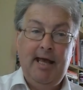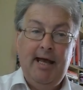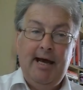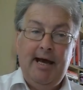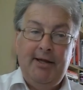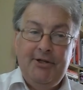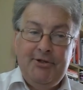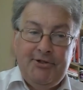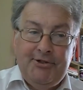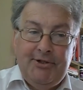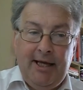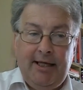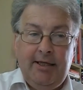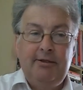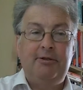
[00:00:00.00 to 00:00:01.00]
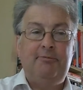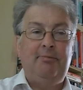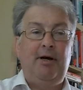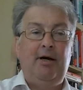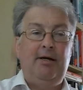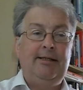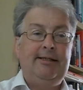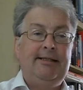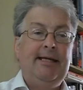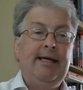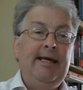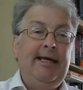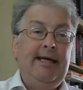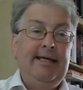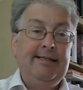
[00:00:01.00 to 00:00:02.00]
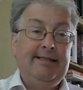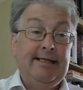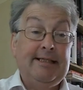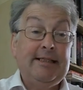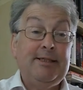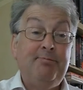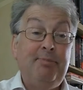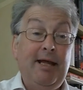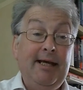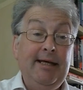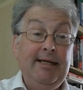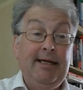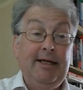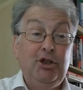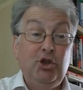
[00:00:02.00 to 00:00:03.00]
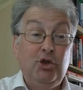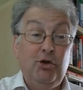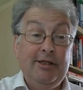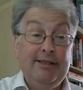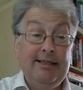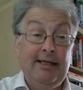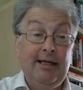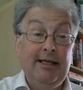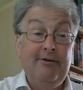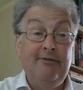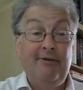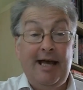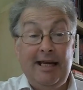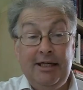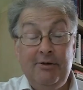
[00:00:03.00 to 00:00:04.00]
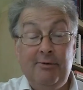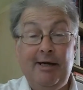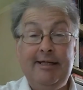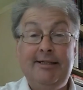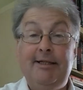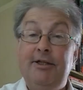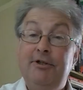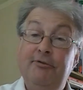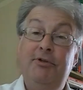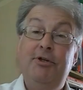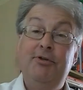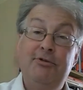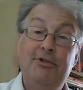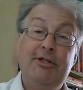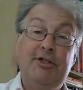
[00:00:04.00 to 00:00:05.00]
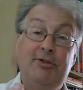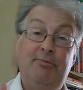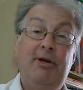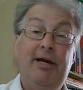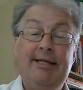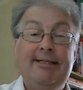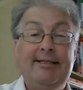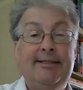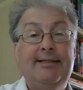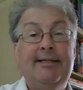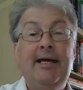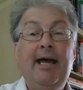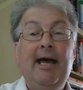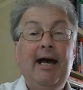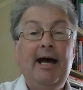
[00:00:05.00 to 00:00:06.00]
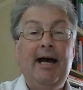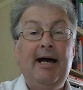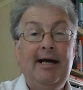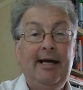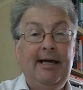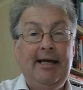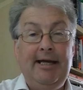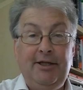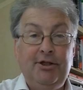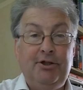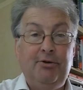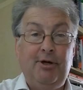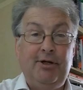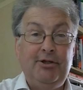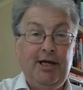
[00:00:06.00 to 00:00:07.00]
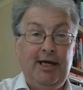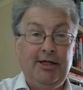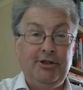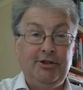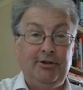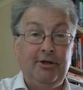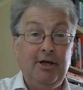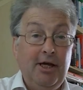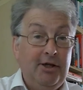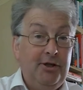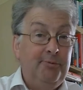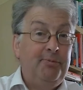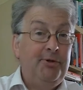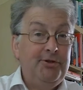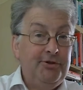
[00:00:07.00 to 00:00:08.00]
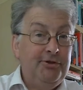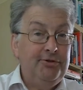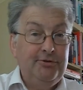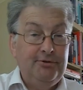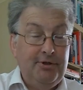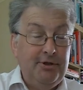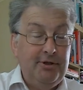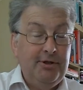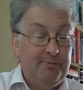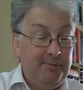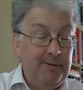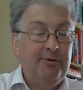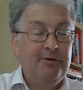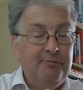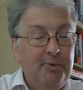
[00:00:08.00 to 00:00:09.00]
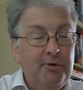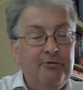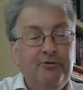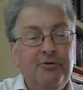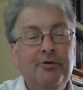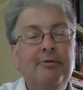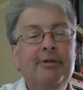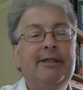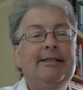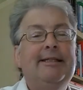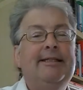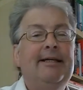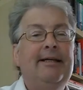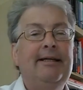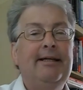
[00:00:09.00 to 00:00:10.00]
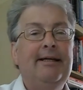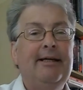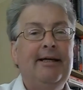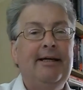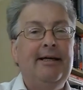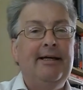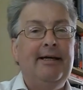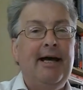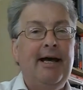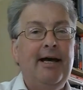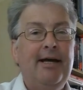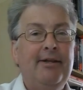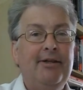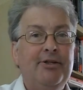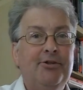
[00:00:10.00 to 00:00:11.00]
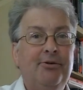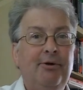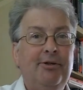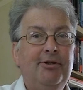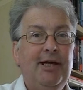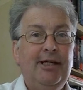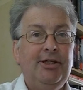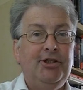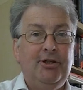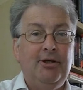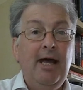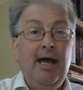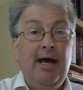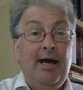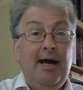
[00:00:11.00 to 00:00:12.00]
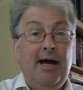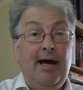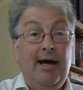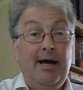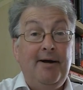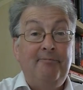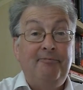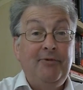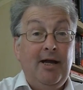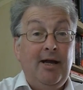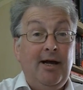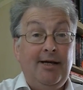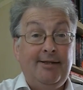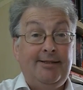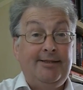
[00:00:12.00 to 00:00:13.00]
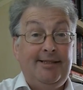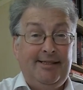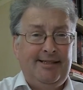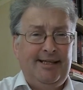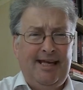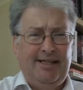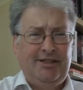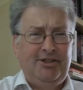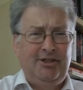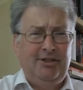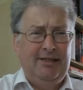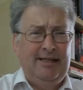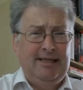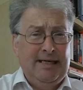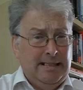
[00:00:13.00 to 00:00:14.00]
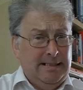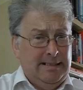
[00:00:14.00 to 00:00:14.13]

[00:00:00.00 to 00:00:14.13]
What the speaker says: And the second part is explaining and critically evaluating the views expressed in the quotation. The people who've put forward this quotation are suggesting actually